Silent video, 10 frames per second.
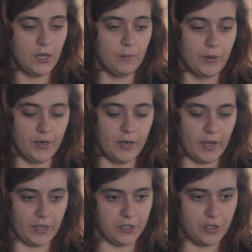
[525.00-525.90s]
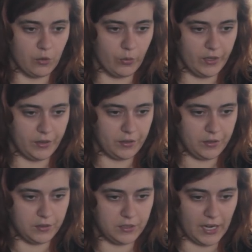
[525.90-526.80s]
But I can go
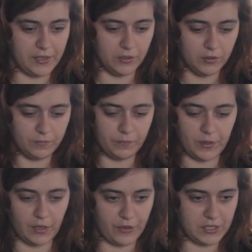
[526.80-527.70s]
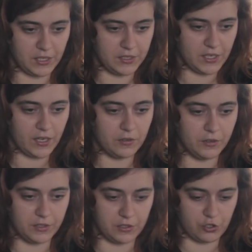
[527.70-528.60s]
with title. If I say
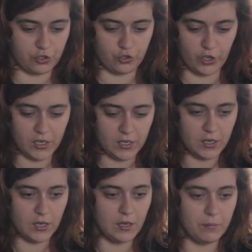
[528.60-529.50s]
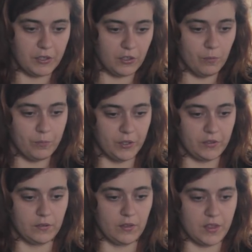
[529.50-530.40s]
title is a string, but don't
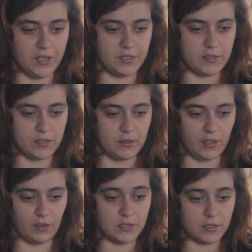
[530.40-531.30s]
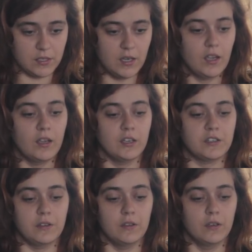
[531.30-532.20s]
put this,
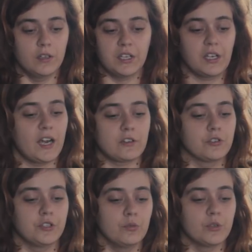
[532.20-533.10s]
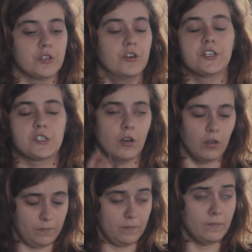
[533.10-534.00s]
it can actually return as null.